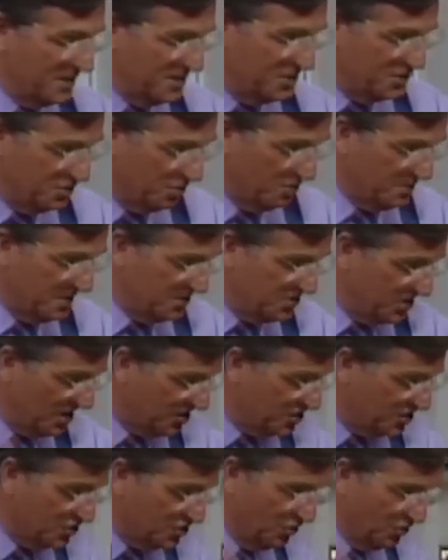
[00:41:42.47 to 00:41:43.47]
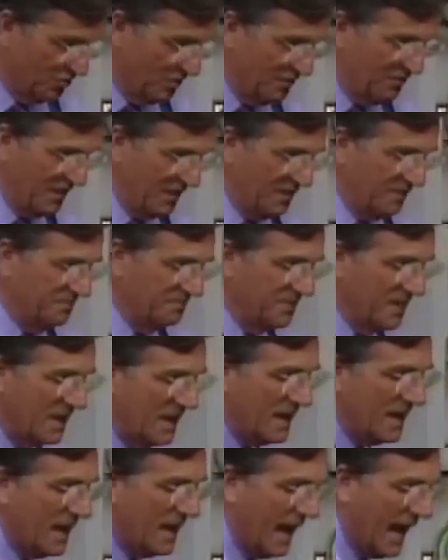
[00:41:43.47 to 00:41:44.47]
minutes, will be just terrific.
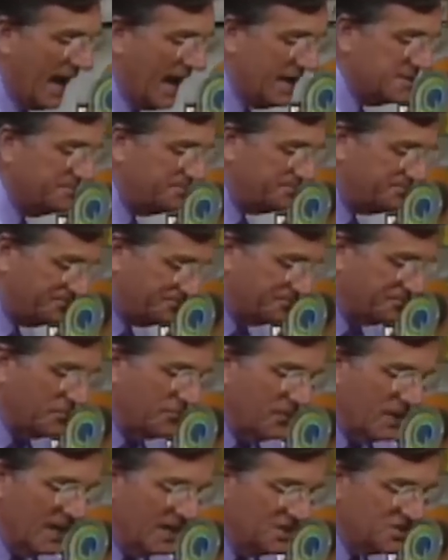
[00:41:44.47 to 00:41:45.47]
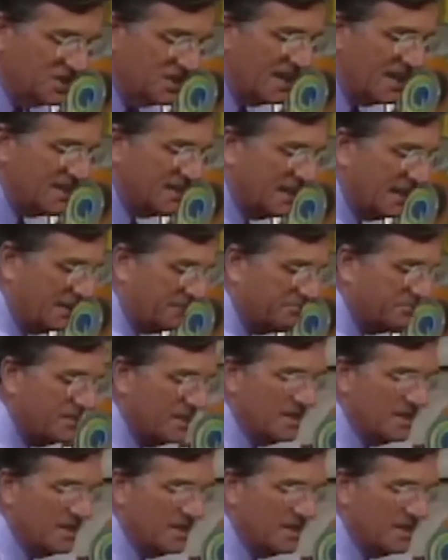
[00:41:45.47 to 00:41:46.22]
And incidentally,